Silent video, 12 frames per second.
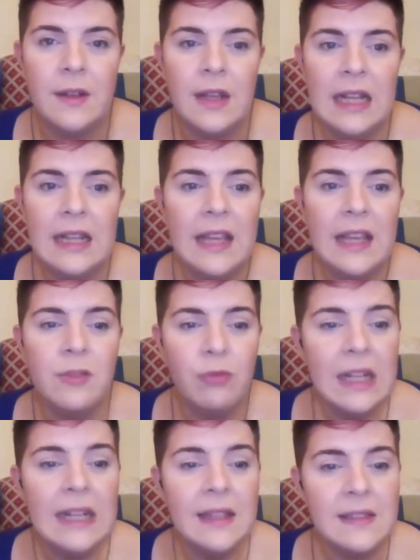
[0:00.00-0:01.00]
And they can
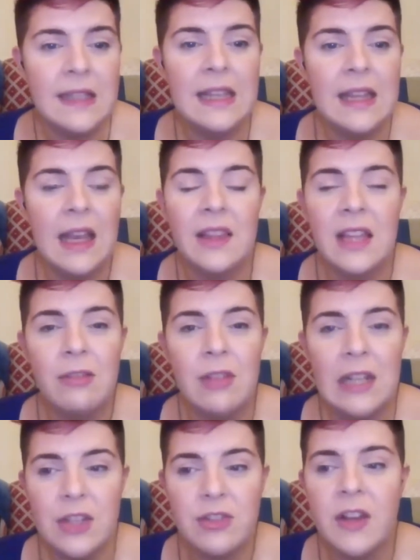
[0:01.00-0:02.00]
really see that. They
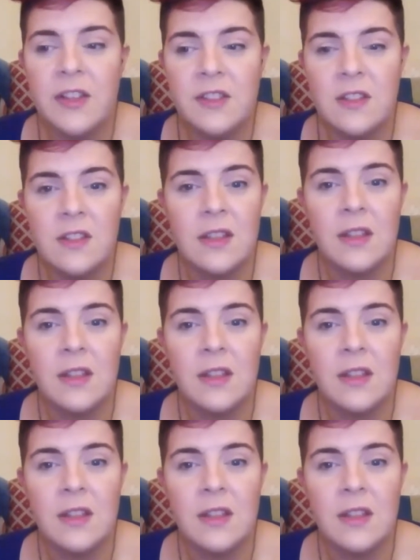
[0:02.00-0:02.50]
really trust